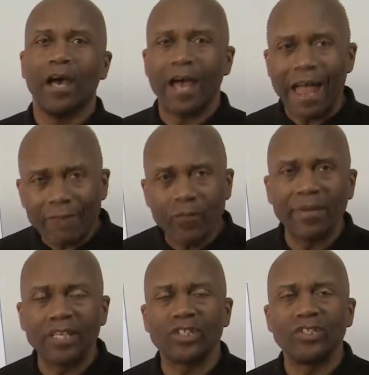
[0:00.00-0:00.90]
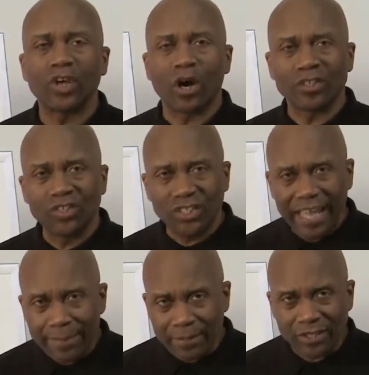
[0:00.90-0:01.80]
Affirmations are
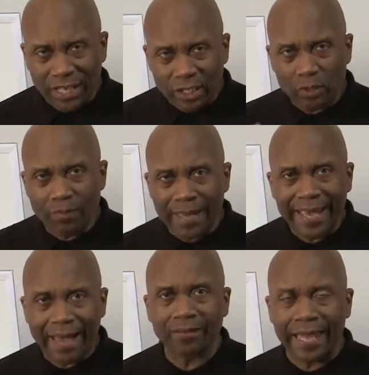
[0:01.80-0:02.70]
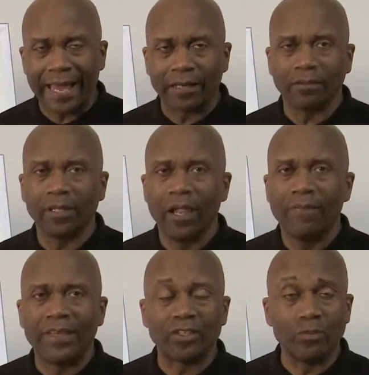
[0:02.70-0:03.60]
statements that you make out loud
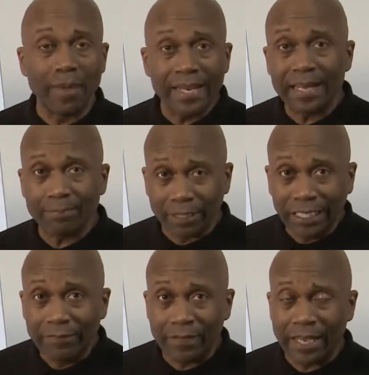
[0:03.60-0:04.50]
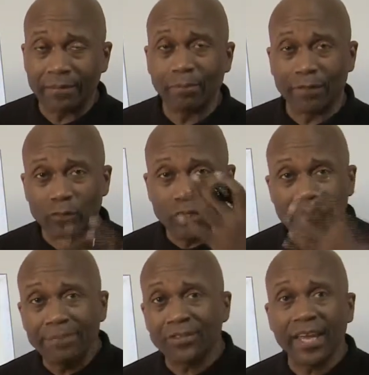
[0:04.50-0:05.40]
that you may not believe yet, but if you
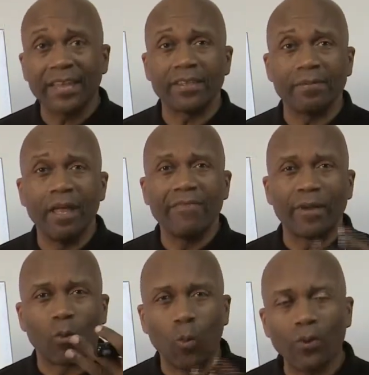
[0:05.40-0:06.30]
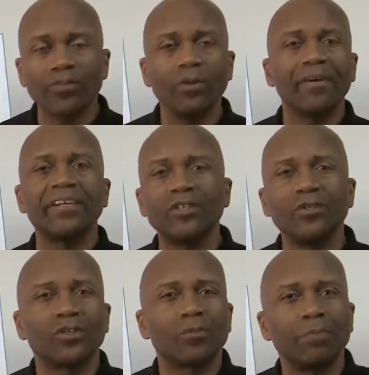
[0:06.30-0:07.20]
keep saying them, they'll work their way into
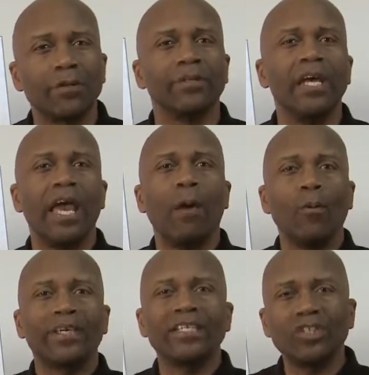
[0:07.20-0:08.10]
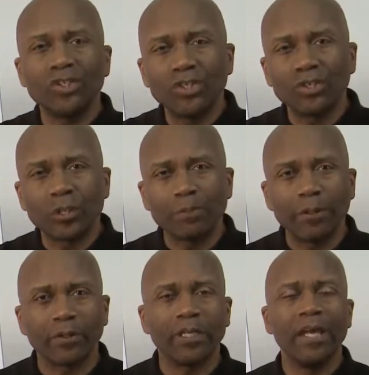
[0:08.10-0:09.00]
your spirit. And what gets into your
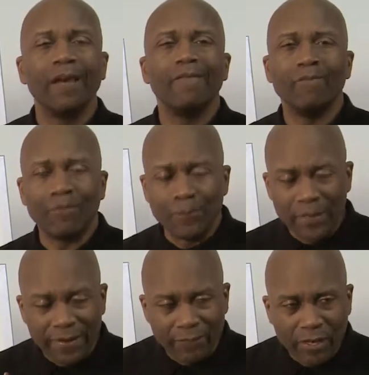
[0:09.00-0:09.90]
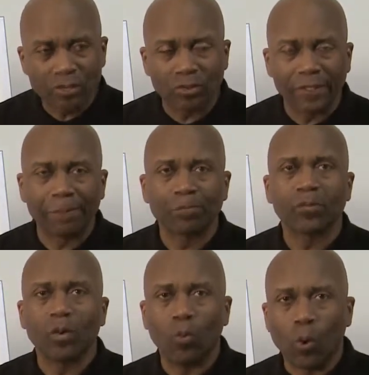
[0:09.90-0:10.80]
spirit eventually
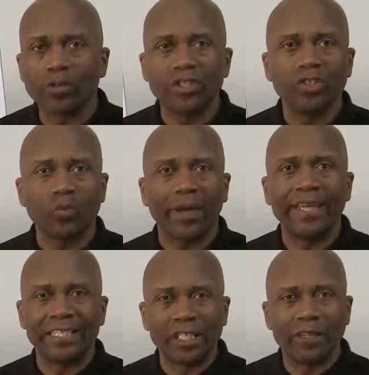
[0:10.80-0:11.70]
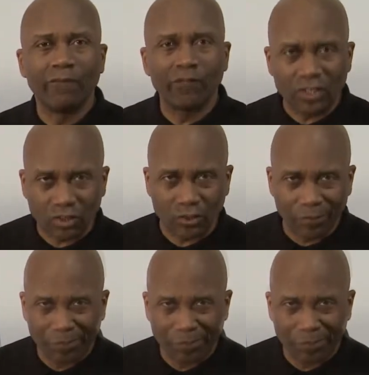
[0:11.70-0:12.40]
works its way into the physical.